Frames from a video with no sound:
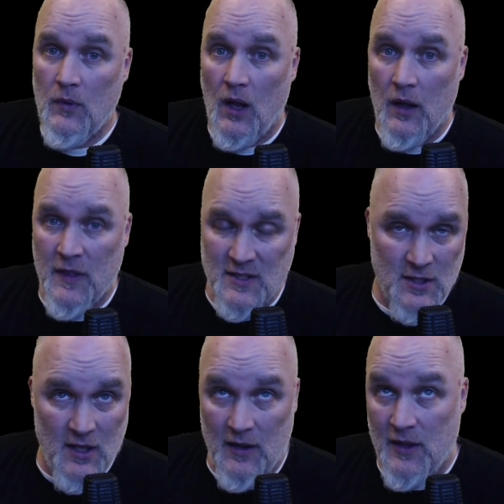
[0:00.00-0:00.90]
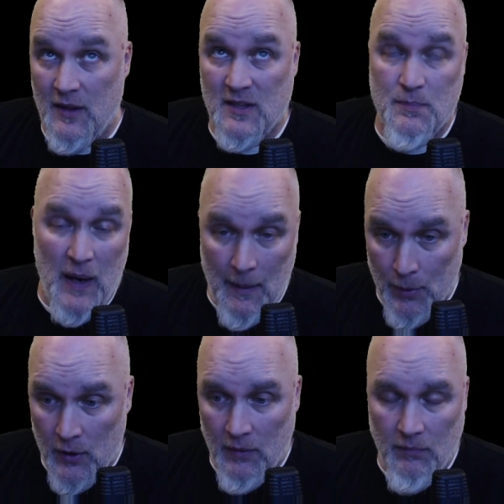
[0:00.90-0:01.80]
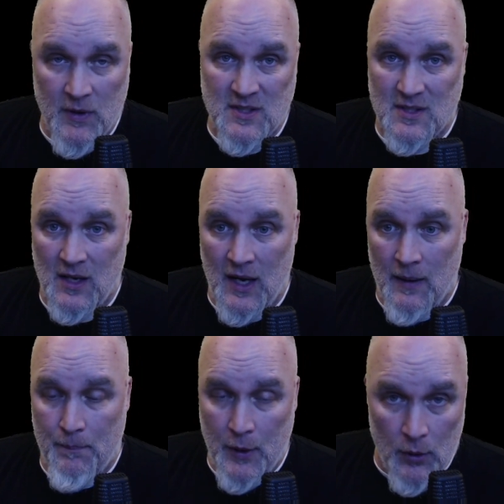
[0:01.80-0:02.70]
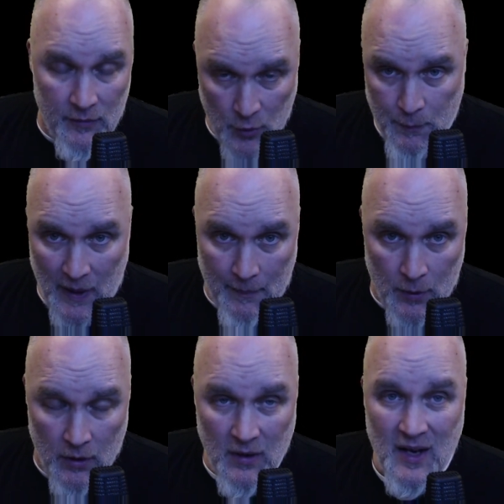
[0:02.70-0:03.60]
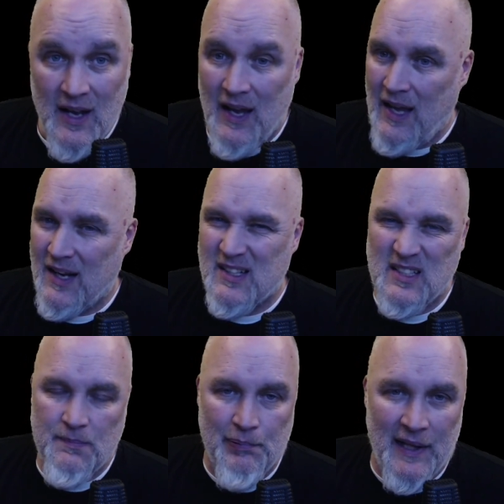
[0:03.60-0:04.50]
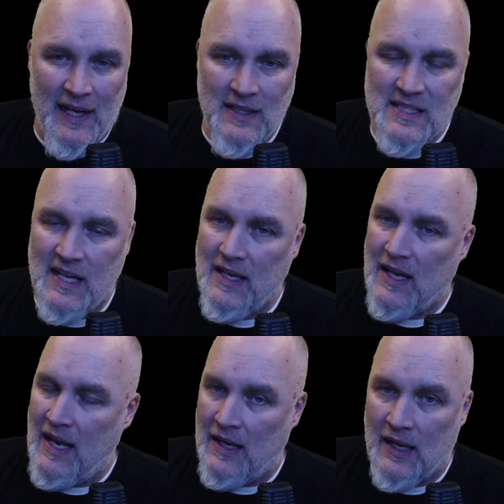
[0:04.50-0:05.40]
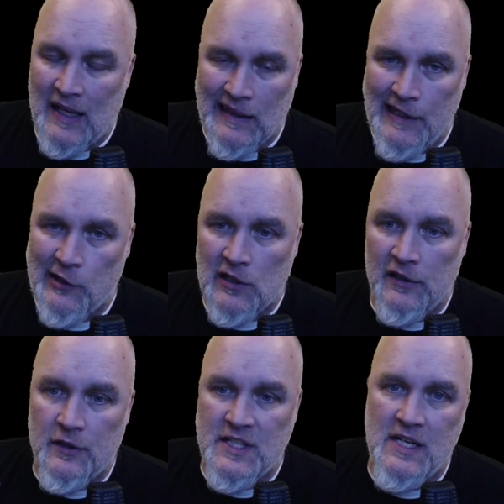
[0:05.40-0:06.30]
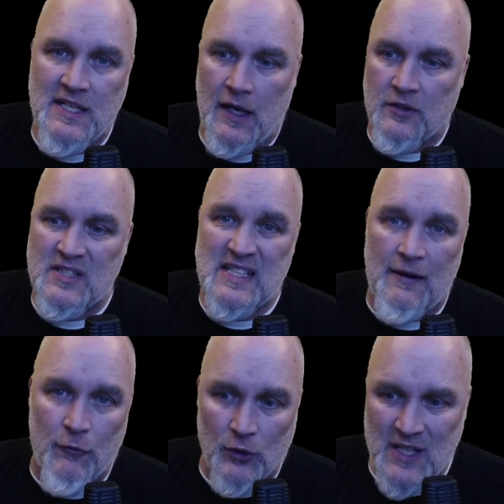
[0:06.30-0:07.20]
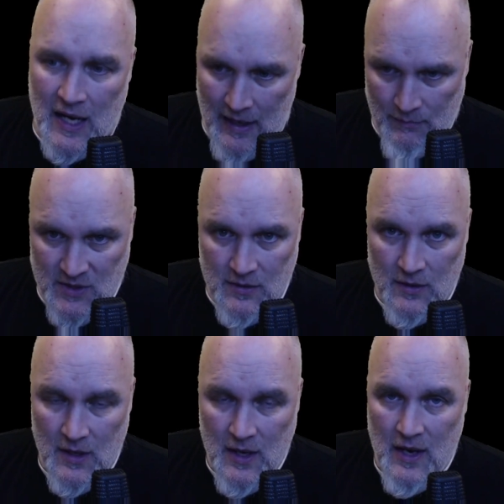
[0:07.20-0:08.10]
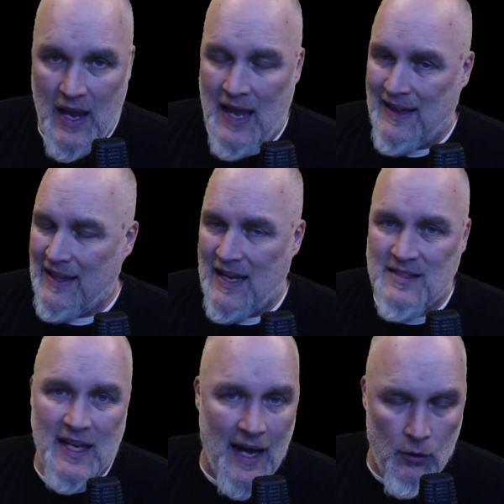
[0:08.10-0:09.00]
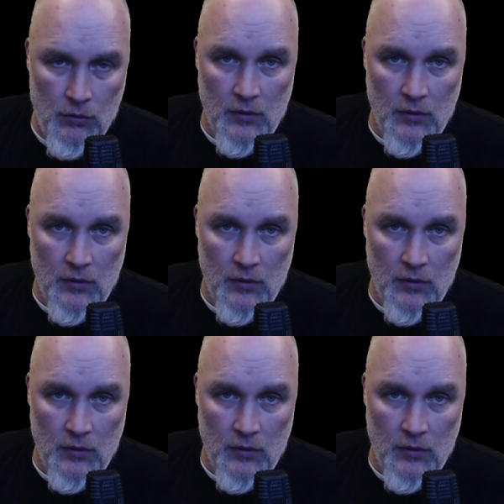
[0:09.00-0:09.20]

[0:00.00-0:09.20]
this the, the this paper, this uh, peer-reviewed paper, it explains it in clear, clear detail several times, and lays it out.